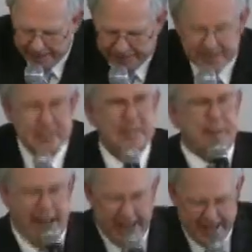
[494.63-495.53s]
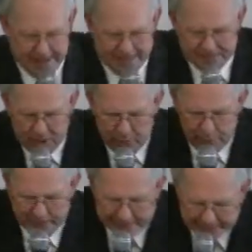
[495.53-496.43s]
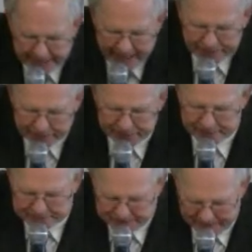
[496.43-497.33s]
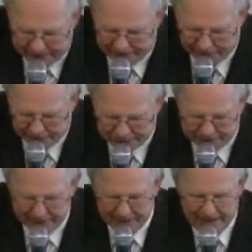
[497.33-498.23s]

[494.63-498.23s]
This man receiveth sinners